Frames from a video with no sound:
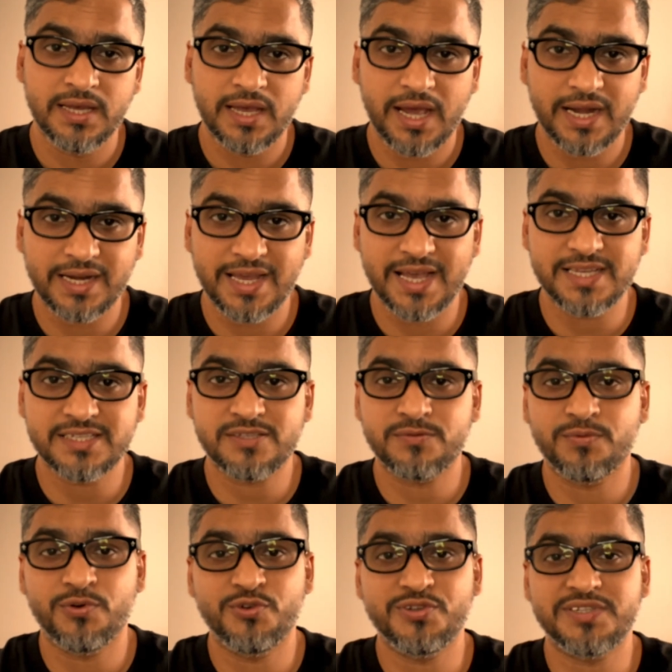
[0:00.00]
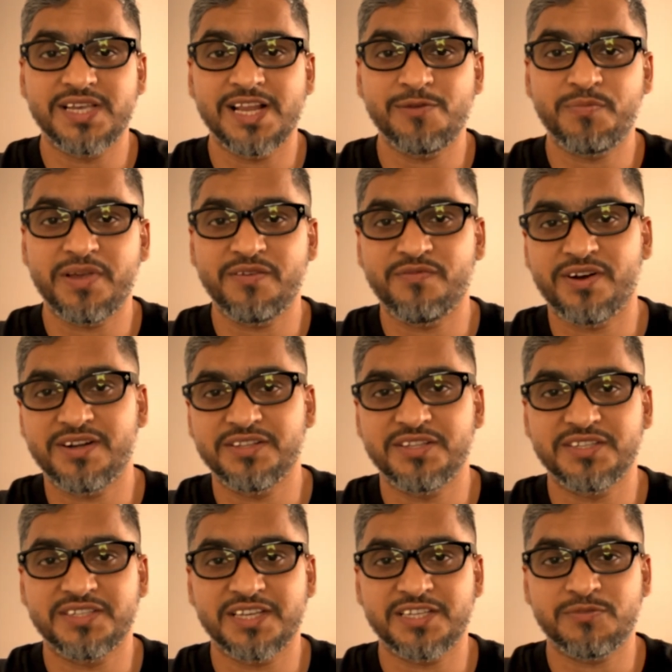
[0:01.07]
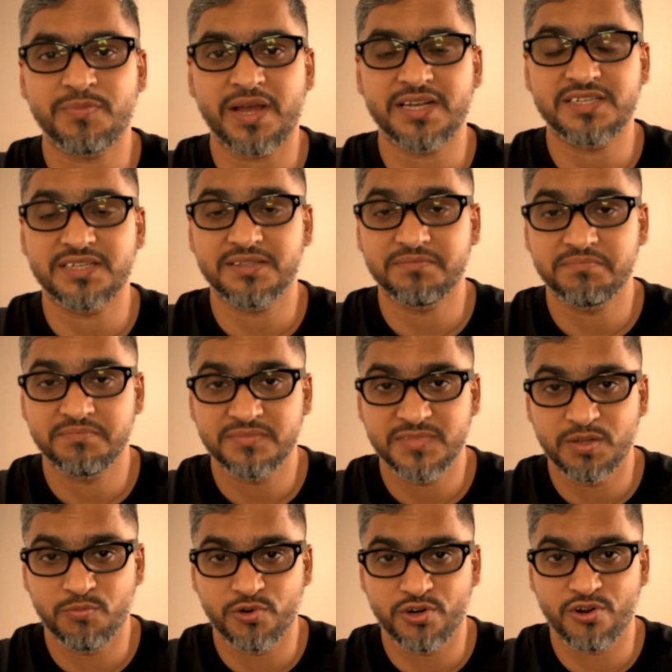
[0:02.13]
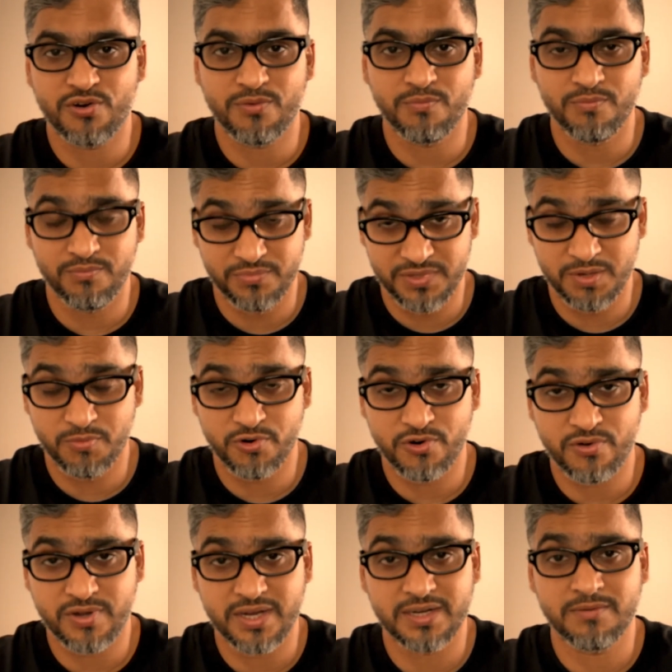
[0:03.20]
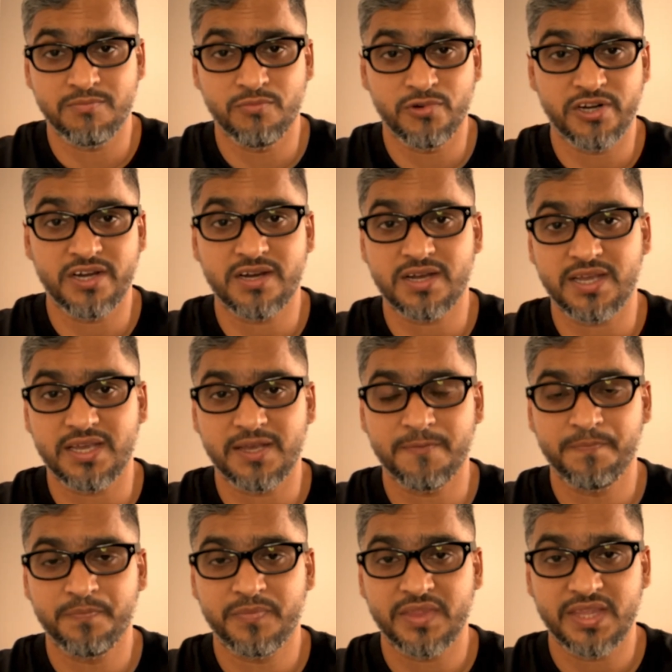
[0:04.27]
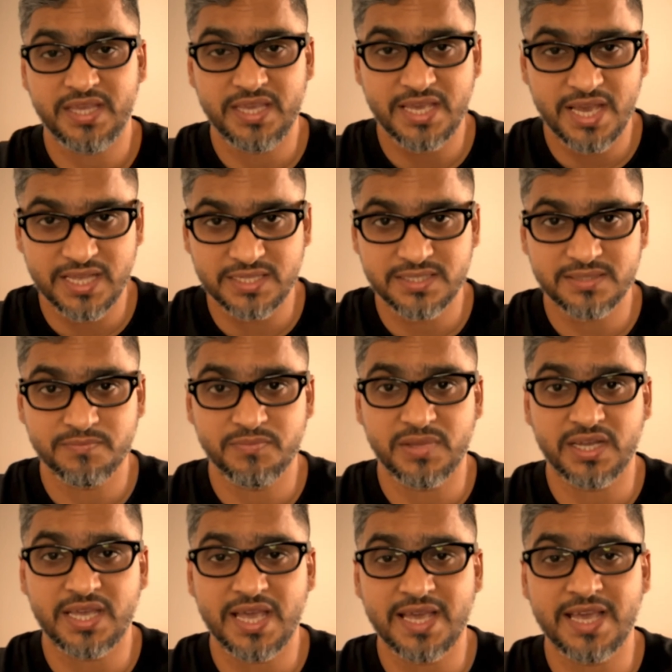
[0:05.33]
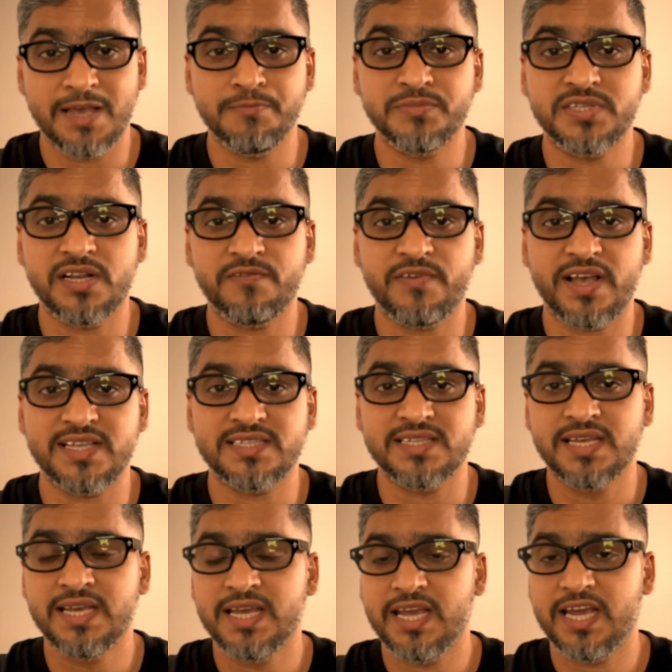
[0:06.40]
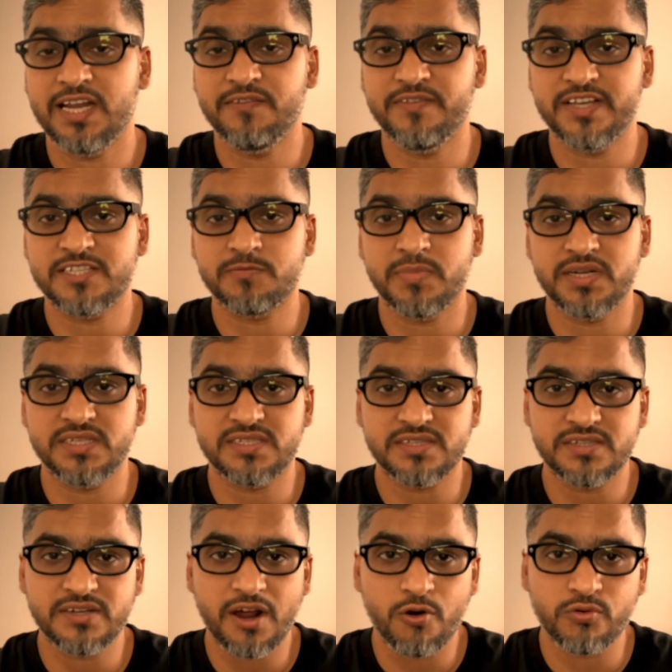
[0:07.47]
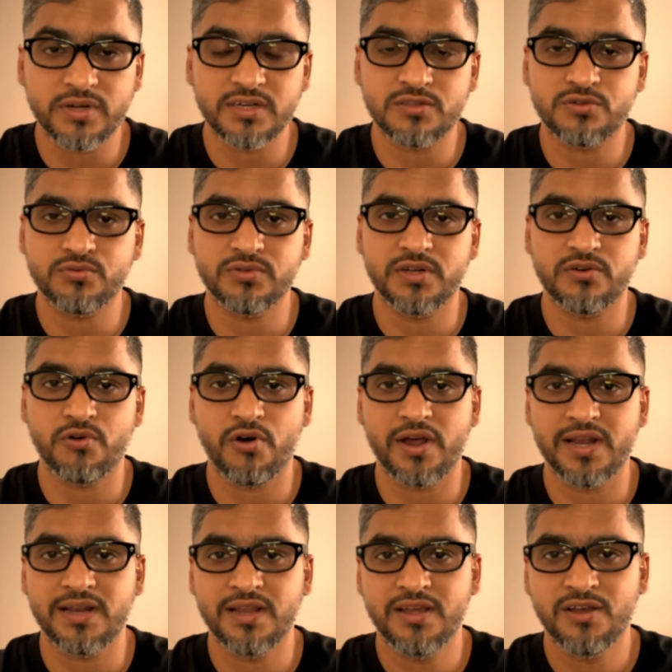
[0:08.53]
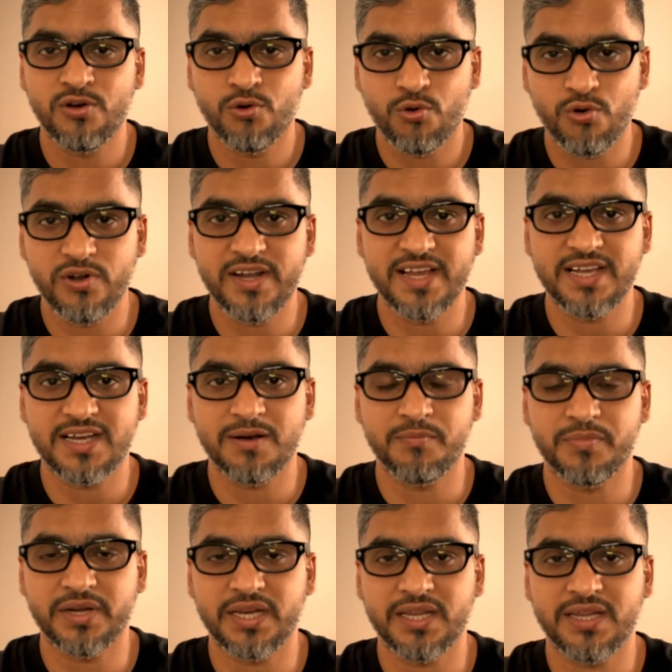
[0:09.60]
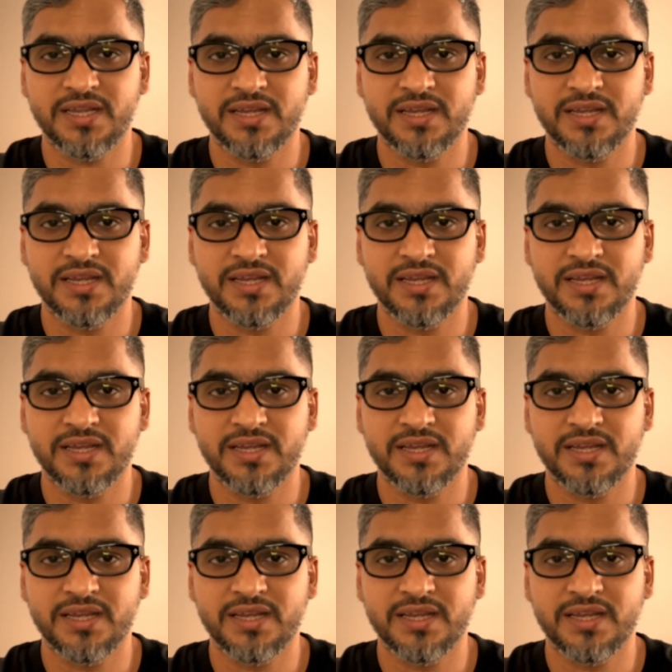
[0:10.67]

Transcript: And guess who is helping fund this expansion? The Moroccan monarchy. Yes, the king himself has investments routed through the royal holding company,